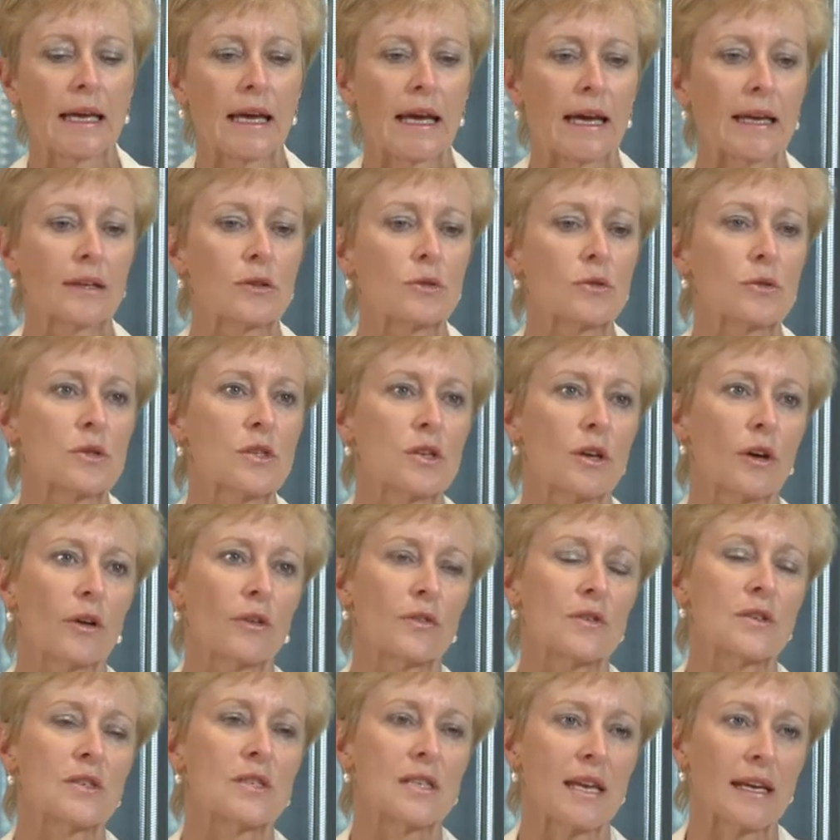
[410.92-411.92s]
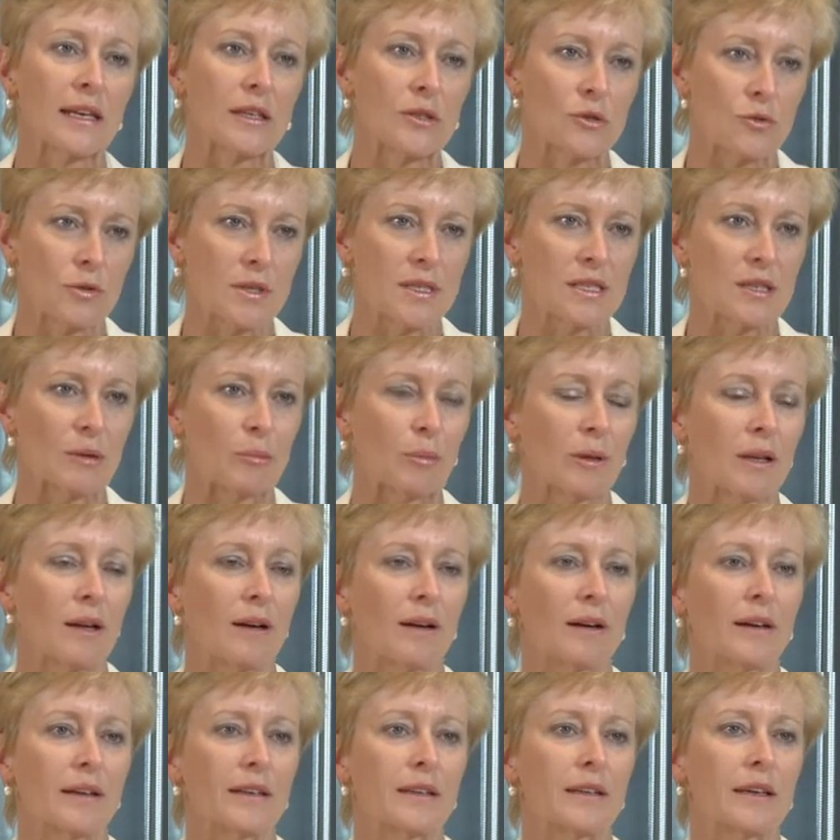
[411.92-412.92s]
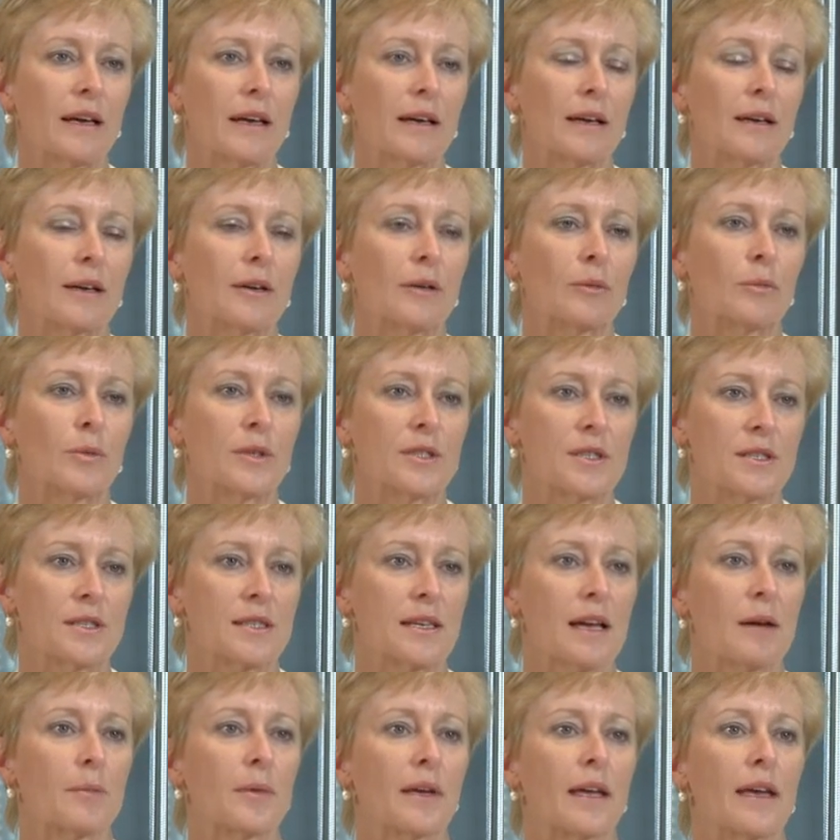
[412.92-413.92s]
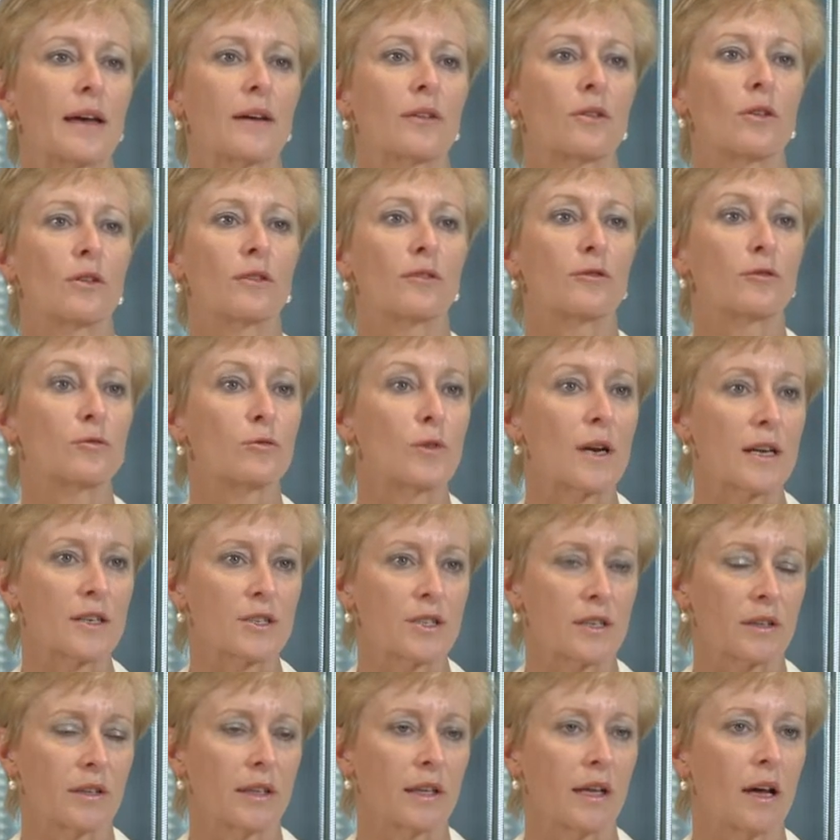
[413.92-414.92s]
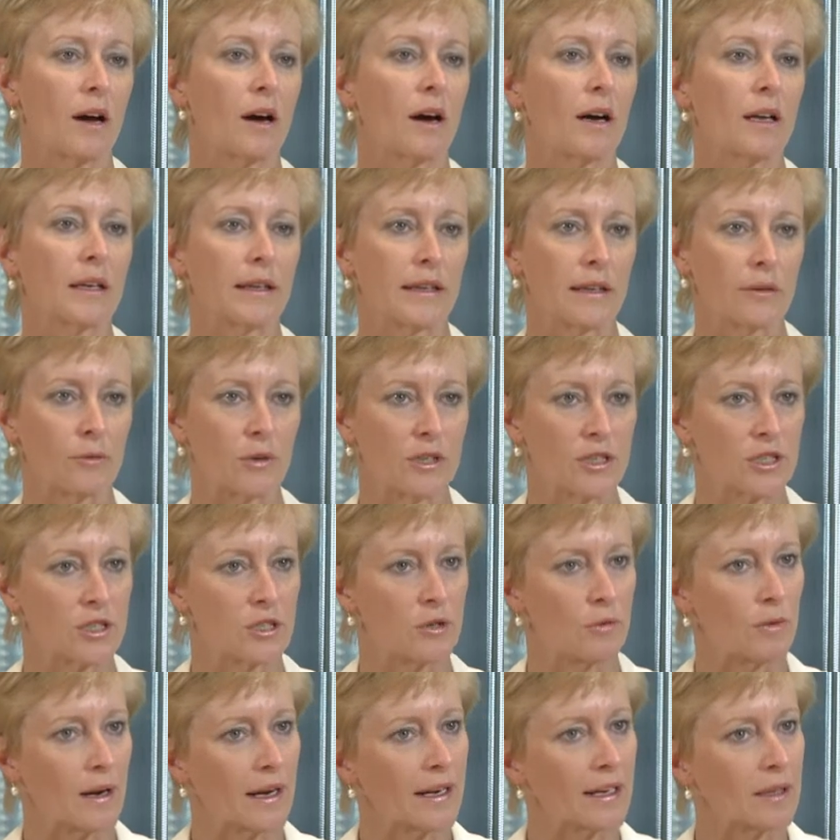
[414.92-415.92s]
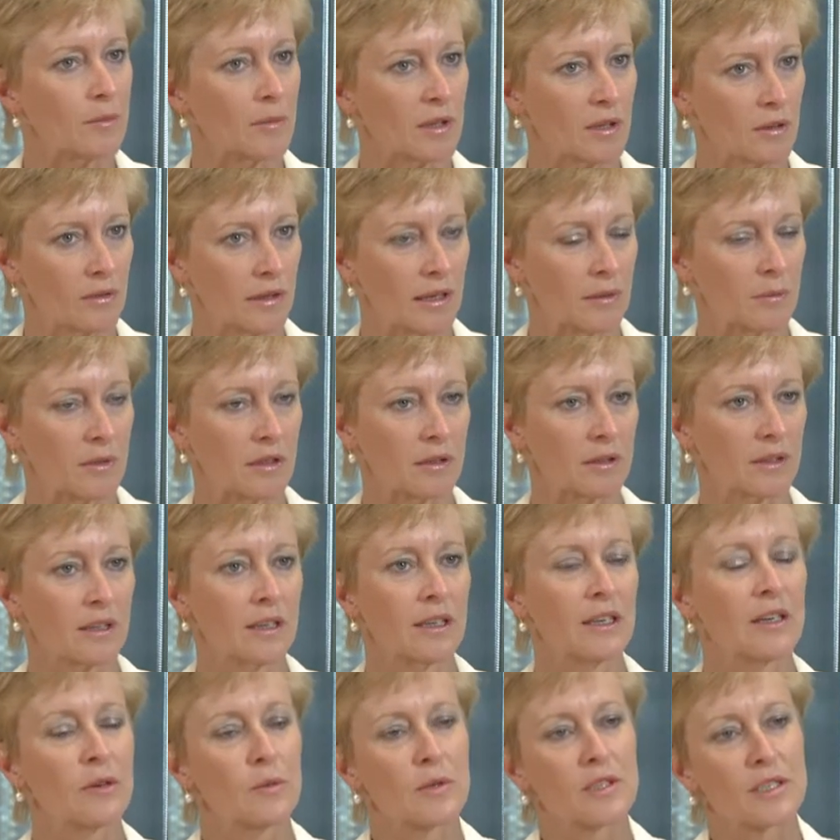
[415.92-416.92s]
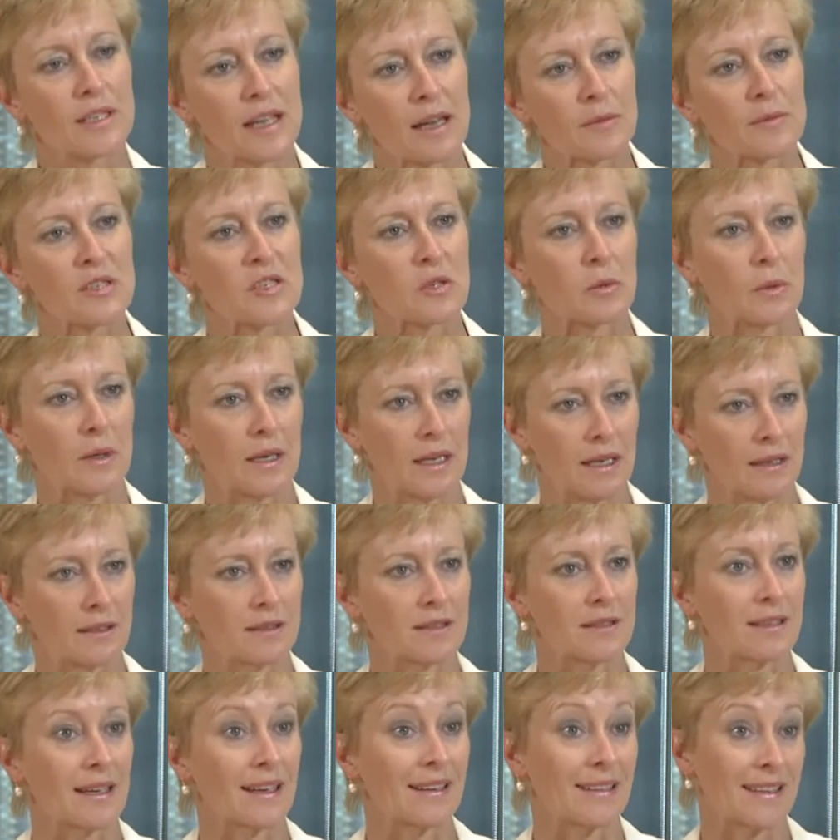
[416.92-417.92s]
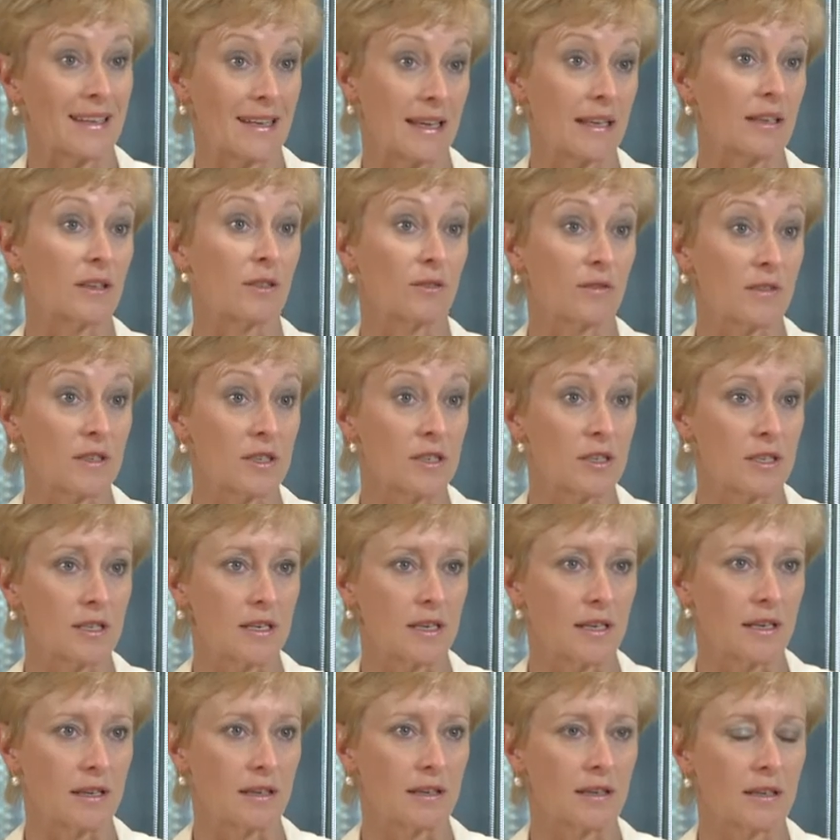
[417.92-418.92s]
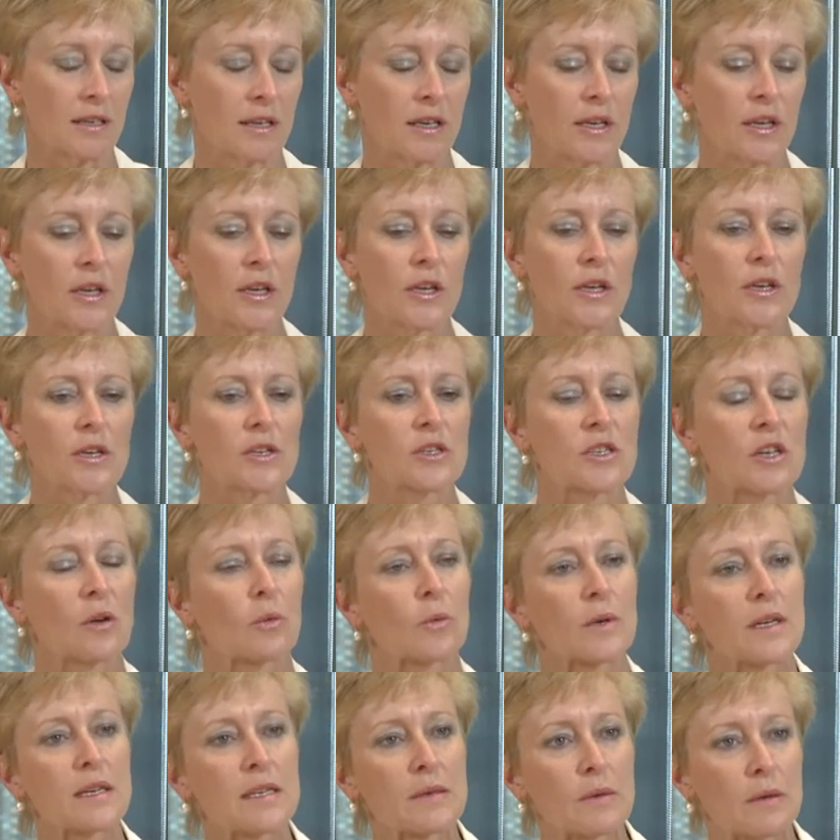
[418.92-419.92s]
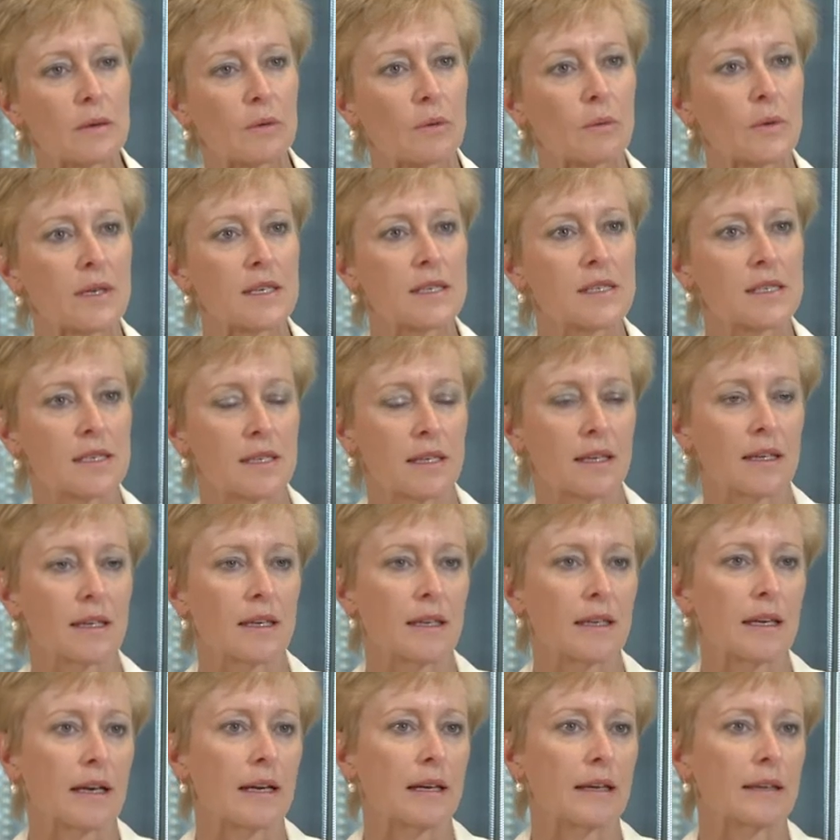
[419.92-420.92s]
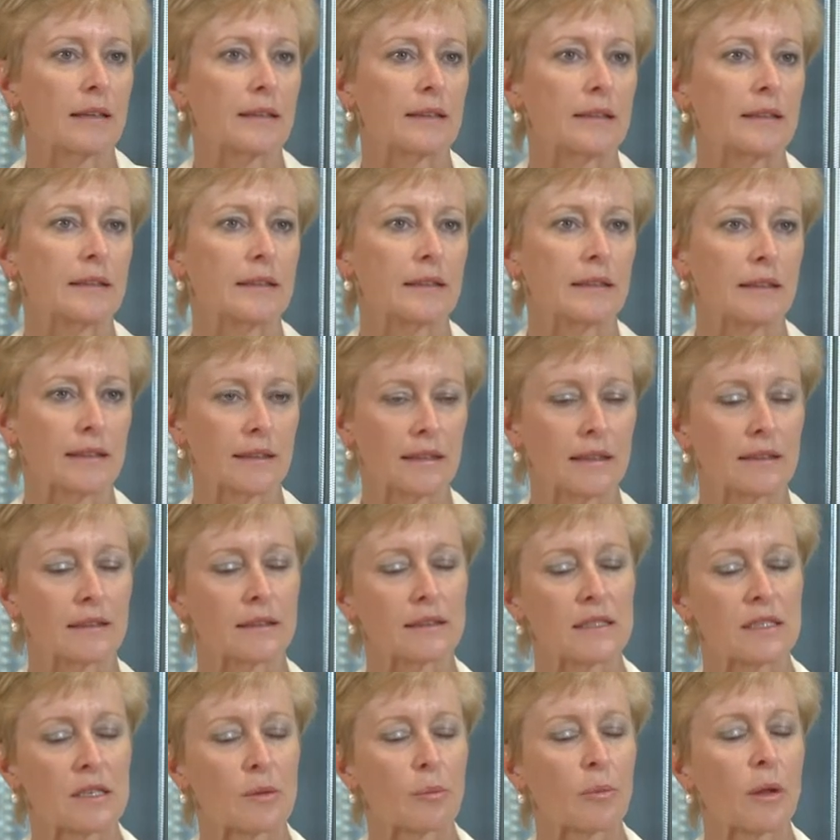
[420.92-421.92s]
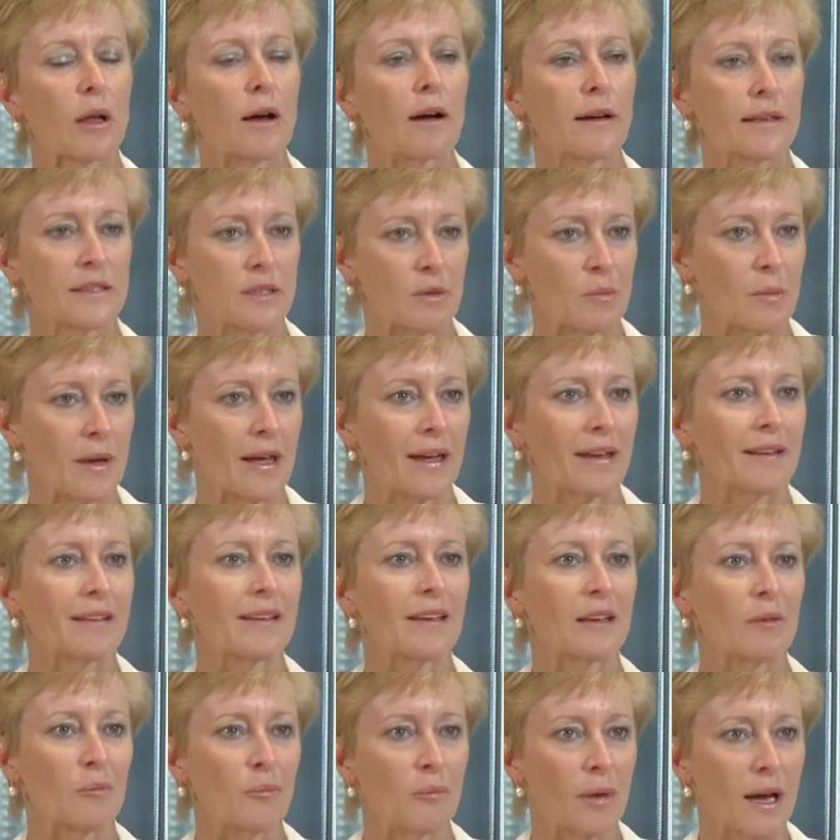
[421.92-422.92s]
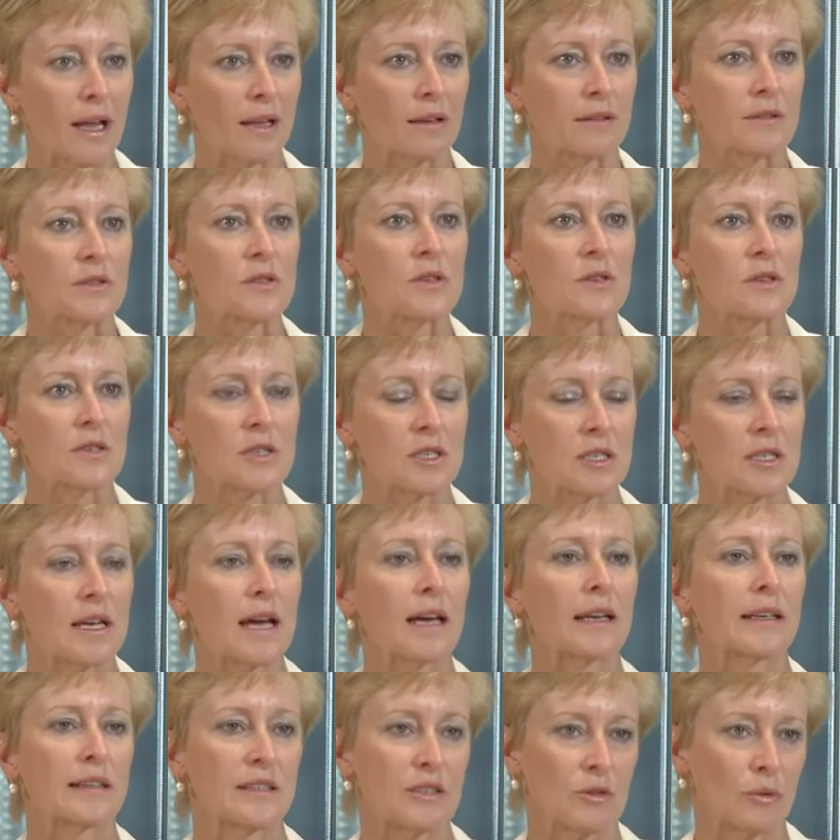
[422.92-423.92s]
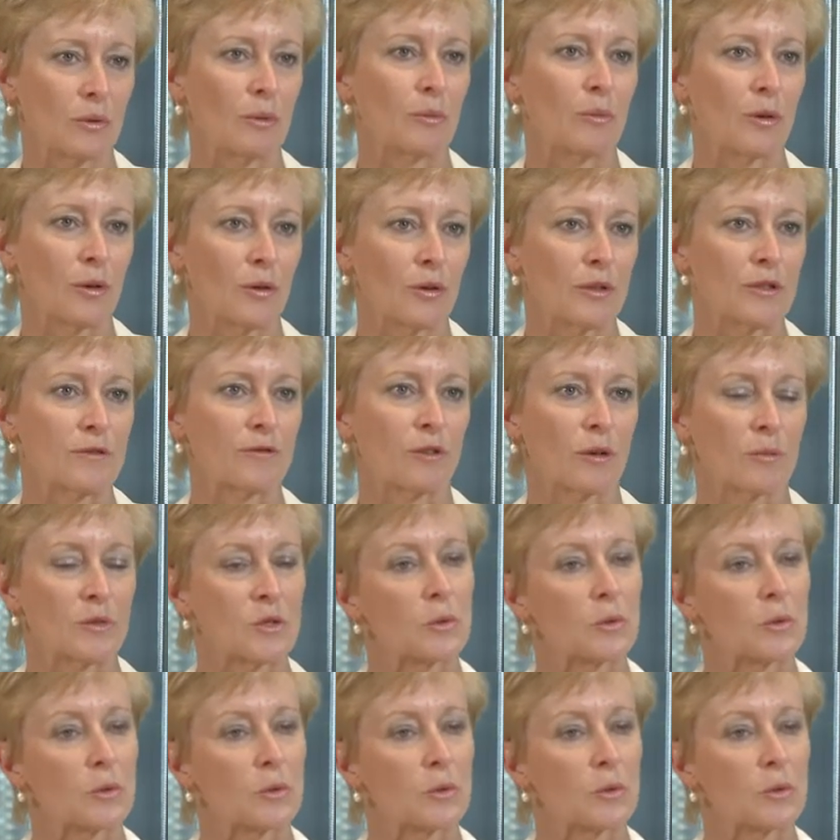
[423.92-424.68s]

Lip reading: And also the secondary supply, which is coming out of Russia, the highly enriched uranium agreement, which comes to an end at the end of this year. So we see a supply-demand imbalance starting to emerge from